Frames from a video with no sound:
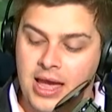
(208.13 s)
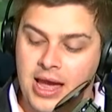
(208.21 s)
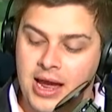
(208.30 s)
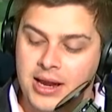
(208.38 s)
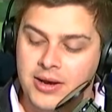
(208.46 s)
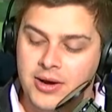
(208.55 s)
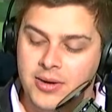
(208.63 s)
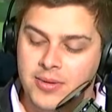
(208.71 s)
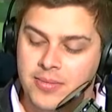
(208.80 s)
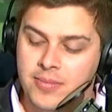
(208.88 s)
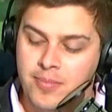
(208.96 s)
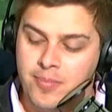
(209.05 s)
and
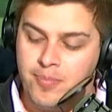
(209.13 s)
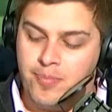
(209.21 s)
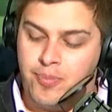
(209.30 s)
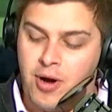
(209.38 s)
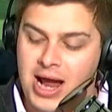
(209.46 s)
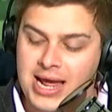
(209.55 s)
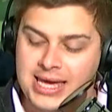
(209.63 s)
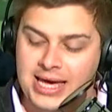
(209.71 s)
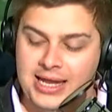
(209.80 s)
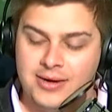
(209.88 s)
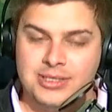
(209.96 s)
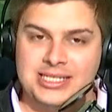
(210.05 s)
Brian
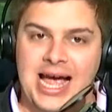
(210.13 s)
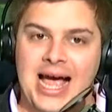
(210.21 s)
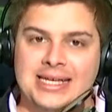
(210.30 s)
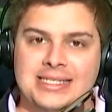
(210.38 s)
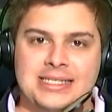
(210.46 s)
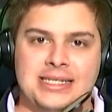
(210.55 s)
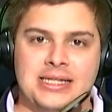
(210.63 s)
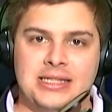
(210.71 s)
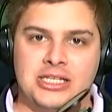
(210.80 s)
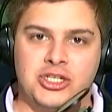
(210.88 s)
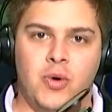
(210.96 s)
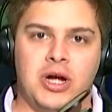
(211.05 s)
Kelly was asked
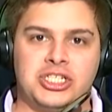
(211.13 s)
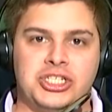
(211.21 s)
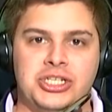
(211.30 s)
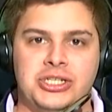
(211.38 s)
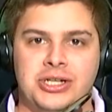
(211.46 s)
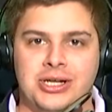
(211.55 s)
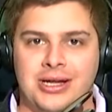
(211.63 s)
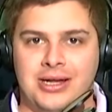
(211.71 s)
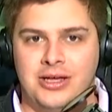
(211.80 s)
this question,